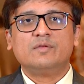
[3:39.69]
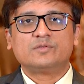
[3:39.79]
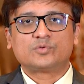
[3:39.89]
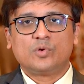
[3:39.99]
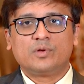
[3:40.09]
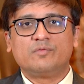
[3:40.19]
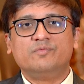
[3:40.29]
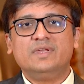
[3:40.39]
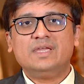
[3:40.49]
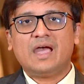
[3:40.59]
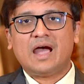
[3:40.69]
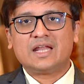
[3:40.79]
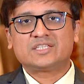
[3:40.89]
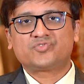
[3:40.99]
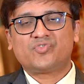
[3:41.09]
So we
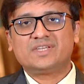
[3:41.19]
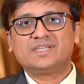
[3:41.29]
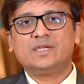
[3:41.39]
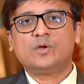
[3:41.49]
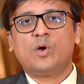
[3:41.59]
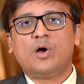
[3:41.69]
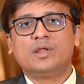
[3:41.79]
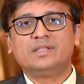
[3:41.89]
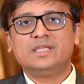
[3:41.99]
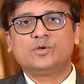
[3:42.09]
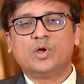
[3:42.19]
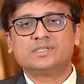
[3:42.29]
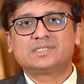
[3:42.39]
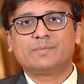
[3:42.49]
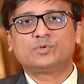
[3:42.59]
are stressing on the
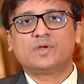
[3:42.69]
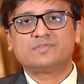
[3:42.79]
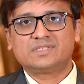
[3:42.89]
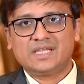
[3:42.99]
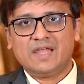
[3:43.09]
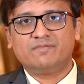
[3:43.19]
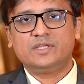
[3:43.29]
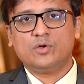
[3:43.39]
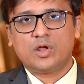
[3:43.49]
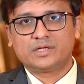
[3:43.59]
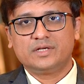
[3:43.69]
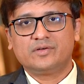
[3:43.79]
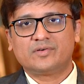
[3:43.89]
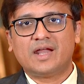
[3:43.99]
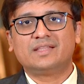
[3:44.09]
concept of save the
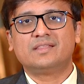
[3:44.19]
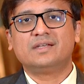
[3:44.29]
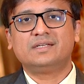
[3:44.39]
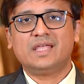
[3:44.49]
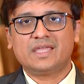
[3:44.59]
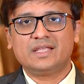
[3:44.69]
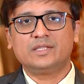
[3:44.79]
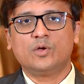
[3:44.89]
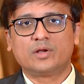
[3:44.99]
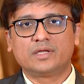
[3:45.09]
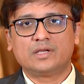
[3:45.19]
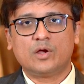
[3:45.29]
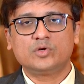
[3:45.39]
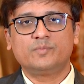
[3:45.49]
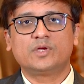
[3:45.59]
organ rather than taking the organ
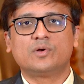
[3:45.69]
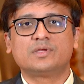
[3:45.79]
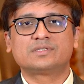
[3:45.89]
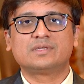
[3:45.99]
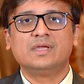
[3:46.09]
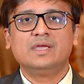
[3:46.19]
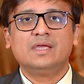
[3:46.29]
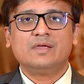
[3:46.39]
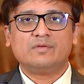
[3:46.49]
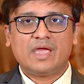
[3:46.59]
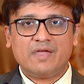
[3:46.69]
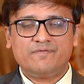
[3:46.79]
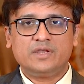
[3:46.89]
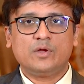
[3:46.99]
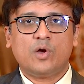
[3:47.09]
out, because
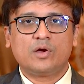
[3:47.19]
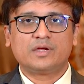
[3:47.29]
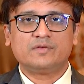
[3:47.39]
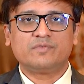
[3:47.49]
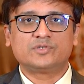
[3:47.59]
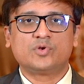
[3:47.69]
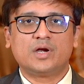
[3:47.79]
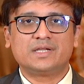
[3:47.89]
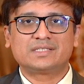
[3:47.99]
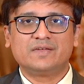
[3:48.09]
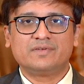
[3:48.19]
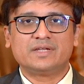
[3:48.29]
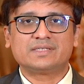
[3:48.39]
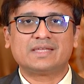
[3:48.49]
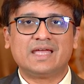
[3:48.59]
every organ which God has
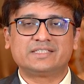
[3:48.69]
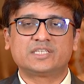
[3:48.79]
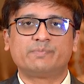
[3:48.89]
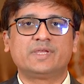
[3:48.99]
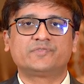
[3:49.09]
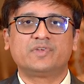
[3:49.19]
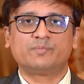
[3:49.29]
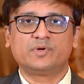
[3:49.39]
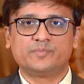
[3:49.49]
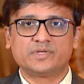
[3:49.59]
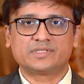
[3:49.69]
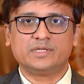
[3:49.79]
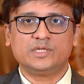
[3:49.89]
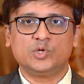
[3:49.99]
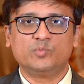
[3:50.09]
given us has a specific purpose
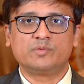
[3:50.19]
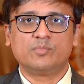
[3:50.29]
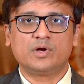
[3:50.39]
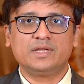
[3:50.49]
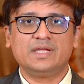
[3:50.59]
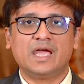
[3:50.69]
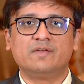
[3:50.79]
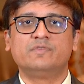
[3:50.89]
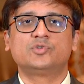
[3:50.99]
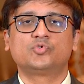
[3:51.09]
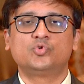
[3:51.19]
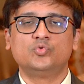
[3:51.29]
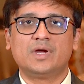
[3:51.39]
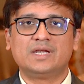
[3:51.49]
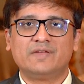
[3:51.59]
in the human body, and we should
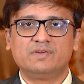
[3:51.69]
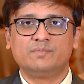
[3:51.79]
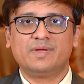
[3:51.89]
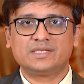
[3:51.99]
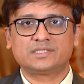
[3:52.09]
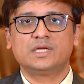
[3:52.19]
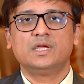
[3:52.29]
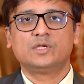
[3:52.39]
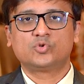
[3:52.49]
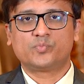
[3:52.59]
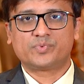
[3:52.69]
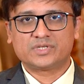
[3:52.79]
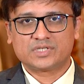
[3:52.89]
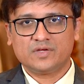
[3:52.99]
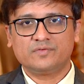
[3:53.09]
do our level best to
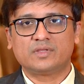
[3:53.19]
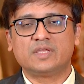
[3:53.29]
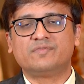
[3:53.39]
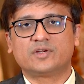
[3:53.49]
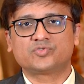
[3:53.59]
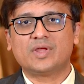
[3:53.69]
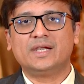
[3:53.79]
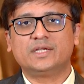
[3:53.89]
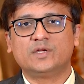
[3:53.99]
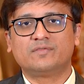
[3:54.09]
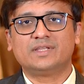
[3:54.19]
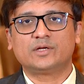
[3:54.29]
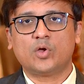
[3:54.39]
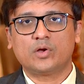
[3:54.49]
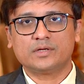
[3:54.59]
preserve the functionality of
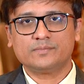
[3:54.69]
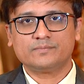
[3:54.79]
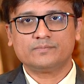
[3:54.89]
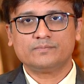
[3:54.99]
that organ.